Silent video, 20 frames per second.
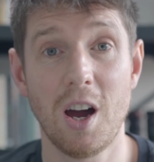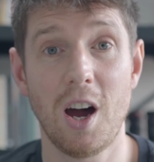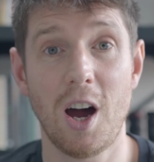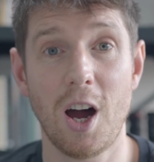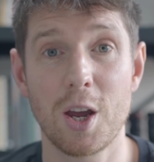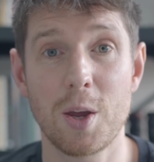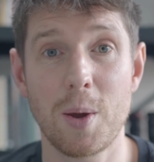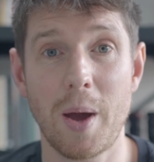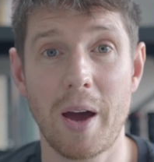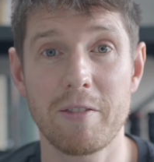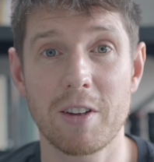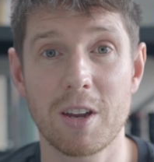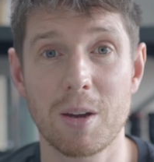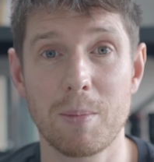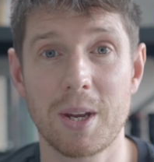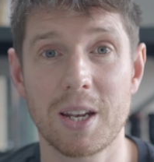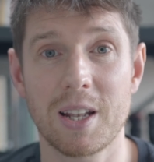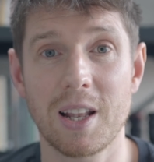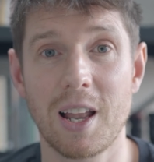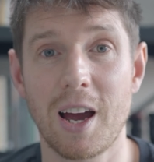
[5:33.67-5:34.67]
Are you having a
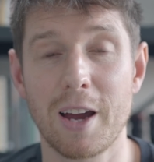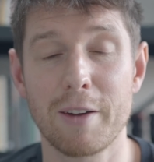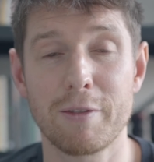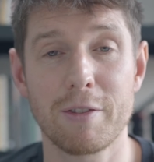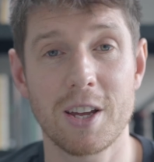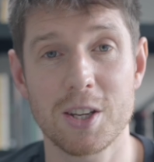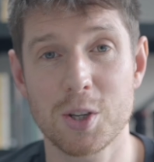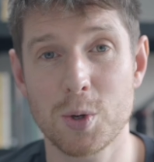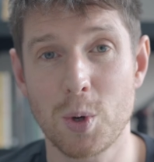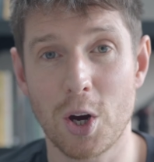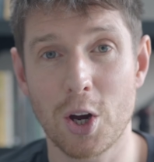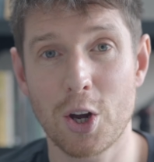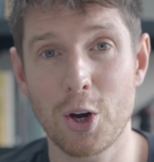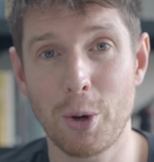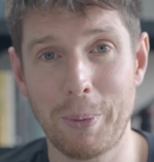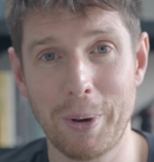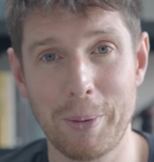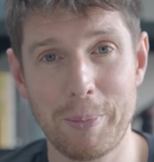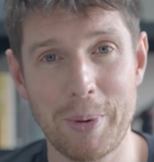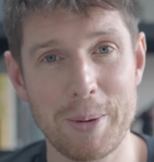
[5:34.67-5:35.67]
midlife? That's what a
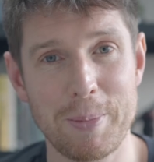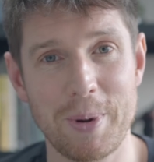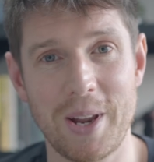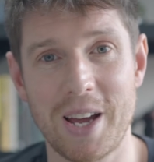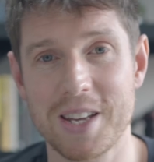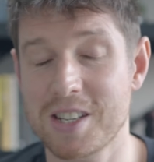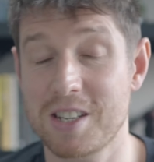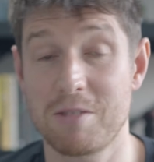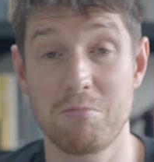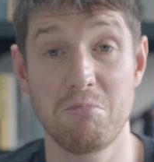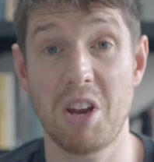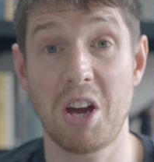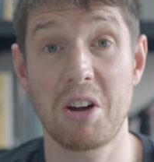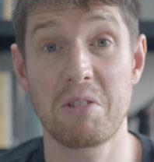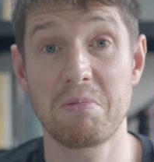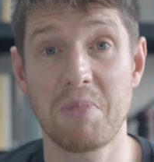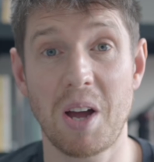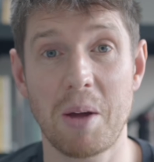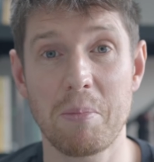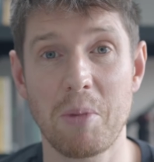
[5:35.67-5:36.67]
couple of people asked.
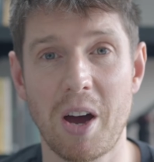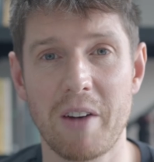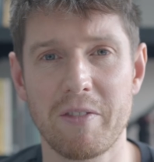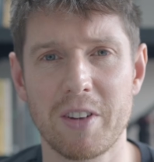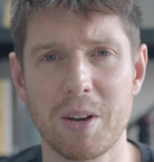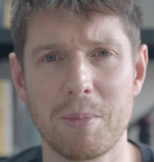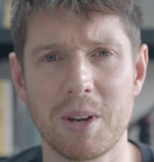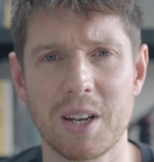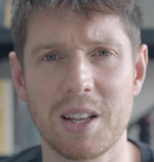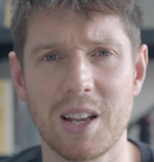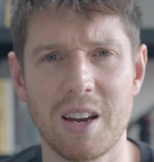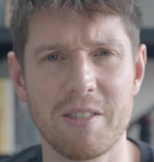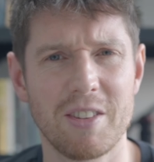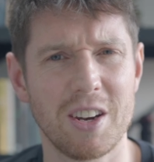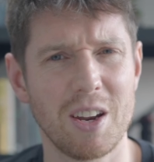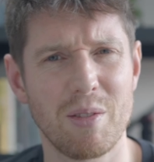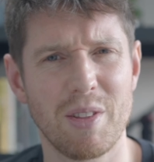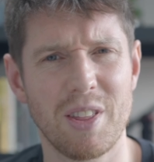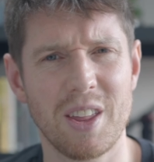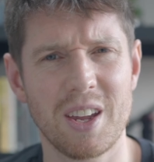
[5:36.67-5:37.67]
No, I'm not having a midlife. I
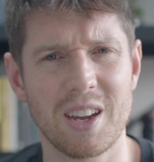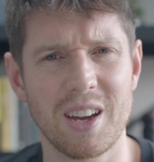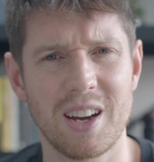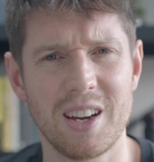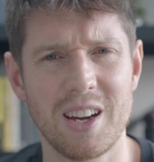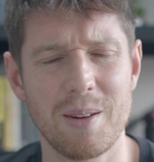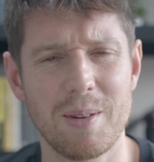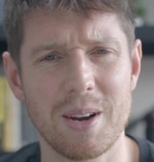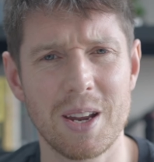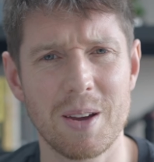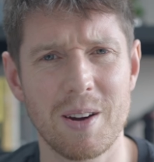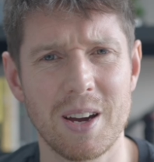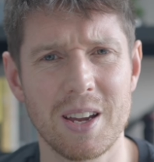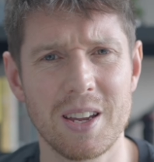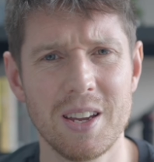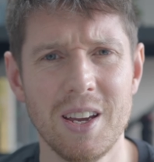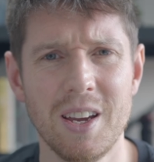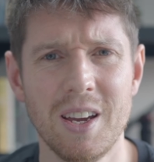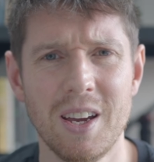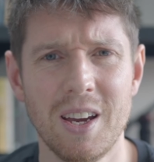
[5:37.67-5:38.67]
don't think I am anyway.